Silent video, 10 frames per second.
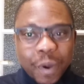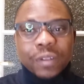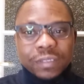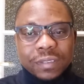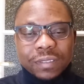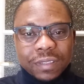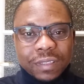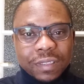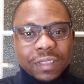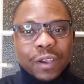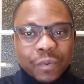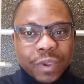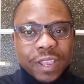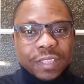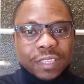burnt the
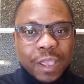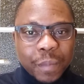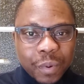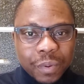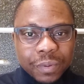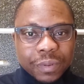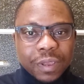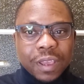cooking table,